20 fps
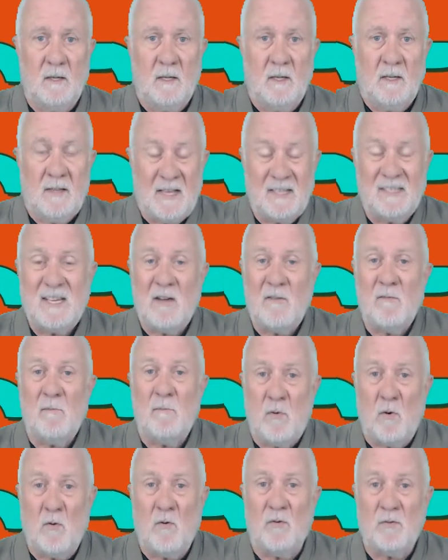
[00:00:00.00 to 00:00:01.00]
That's how
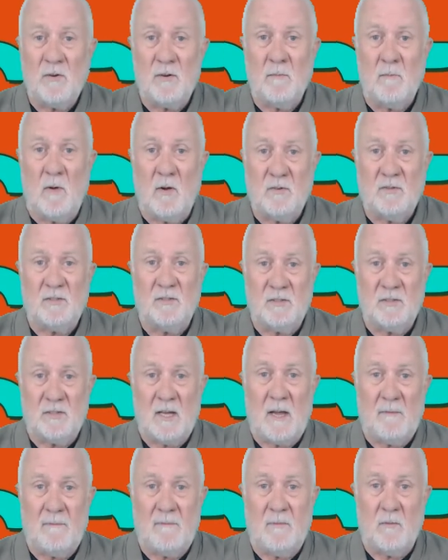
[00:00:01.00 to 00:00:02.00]
important emotions
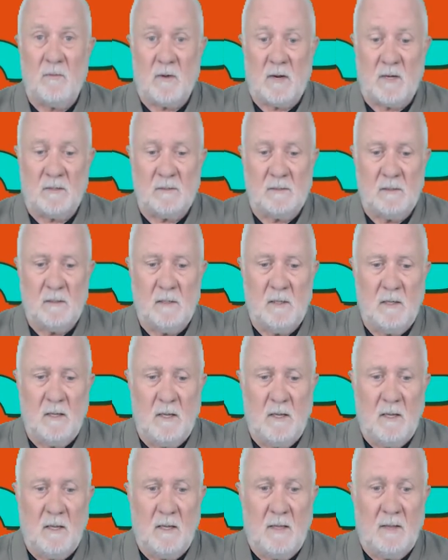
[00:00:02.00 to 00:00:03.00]
are for us.
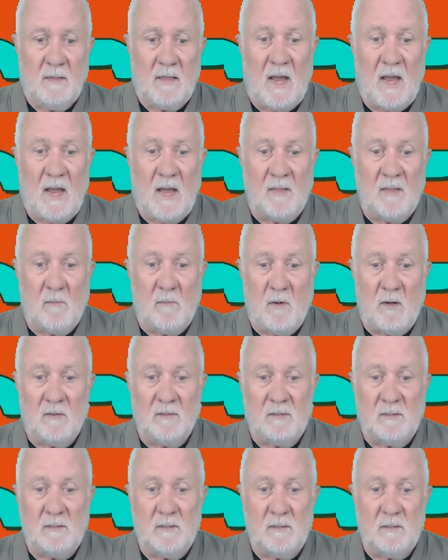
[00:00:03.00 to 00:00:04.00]
They are the most
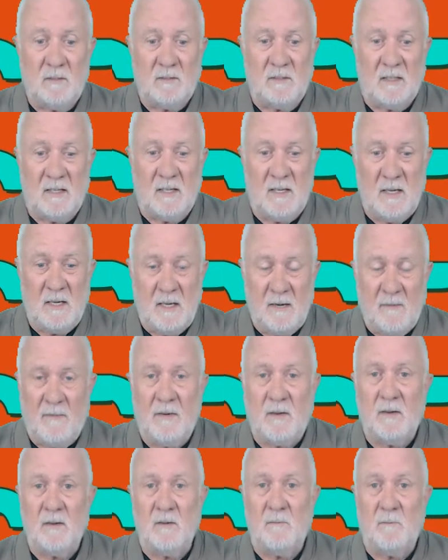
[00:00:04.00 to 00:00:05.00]

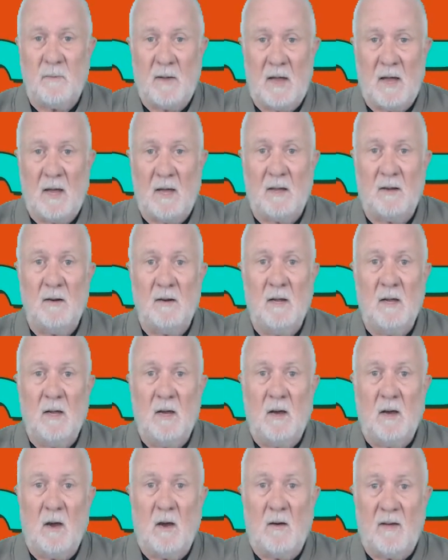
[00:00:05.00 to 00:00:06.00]
significant part
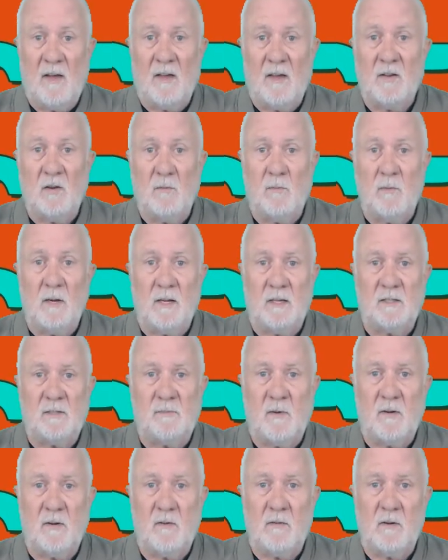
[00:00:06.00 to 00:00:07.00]
of our human
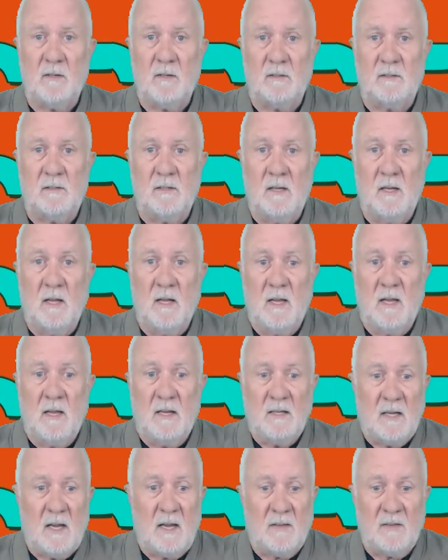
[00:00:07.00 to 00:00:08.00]
experience,
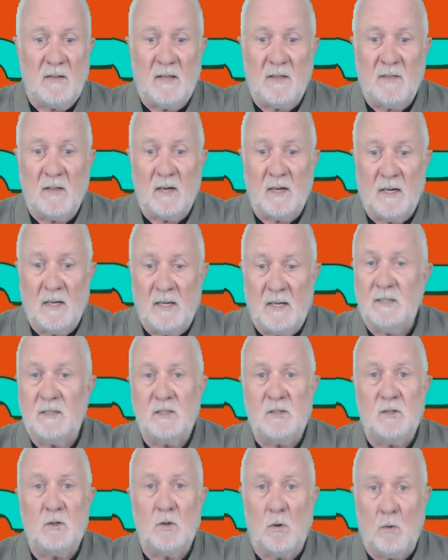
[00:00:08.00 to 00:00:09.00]
yet they're the least
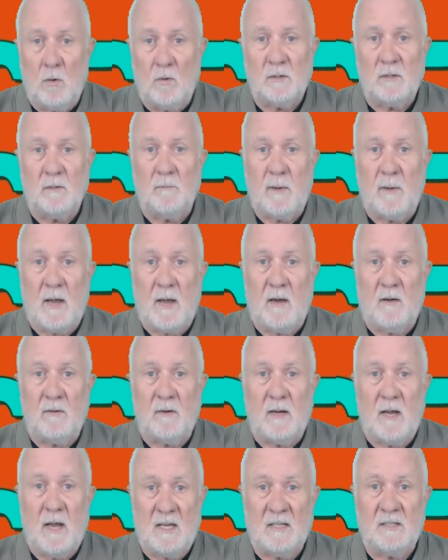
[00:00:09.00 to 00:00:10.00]
talked about
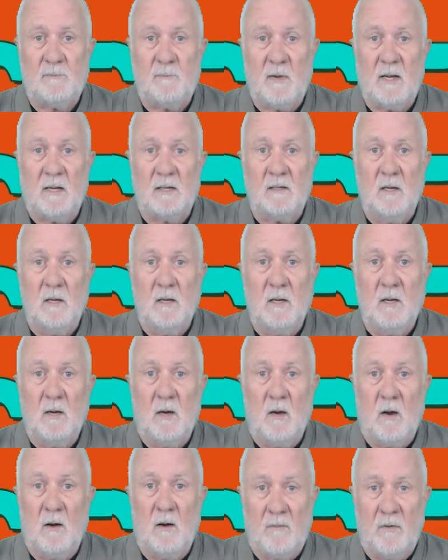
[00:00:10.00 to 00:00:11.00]
aspect
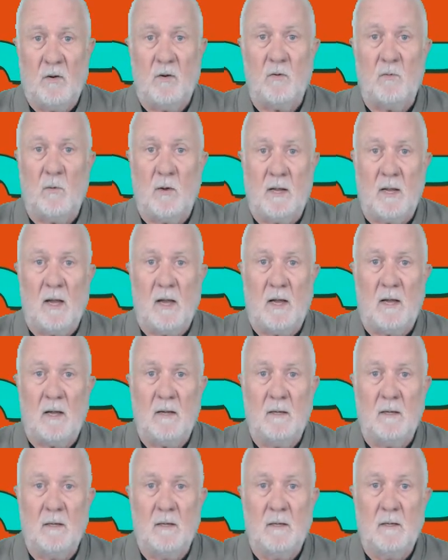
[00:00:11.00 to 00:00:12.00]
of who we are,
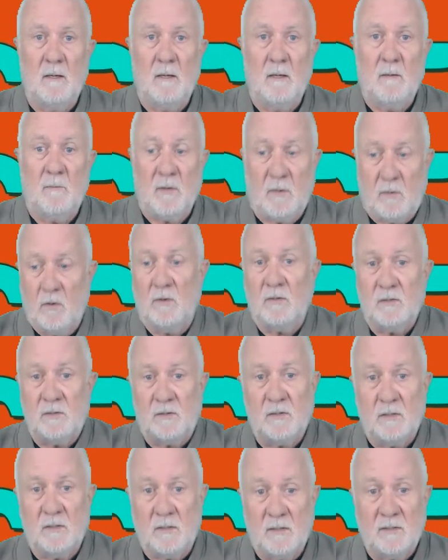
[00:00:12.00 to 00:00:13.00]
because
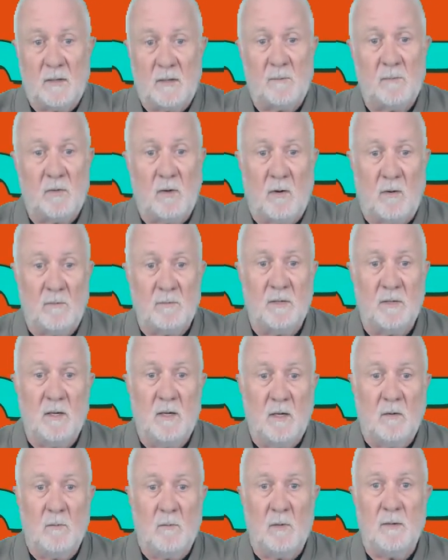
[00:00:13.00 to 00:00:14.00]
sometimes
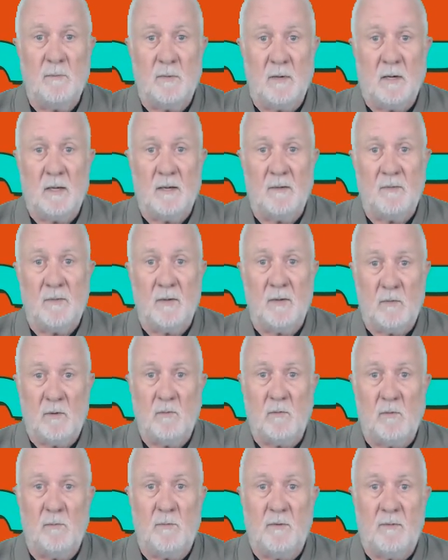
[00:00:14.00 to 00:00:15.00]
we believe that we
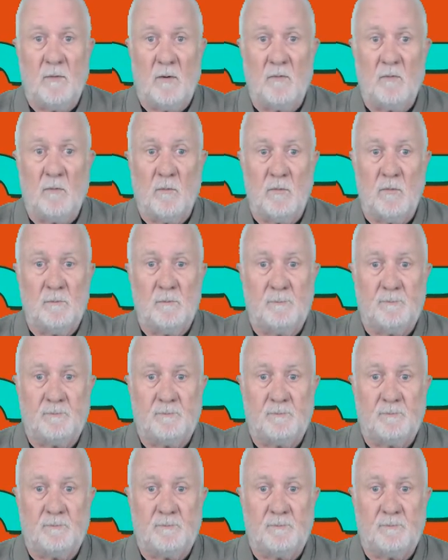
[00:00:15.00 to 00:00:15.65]
will be vulnerable.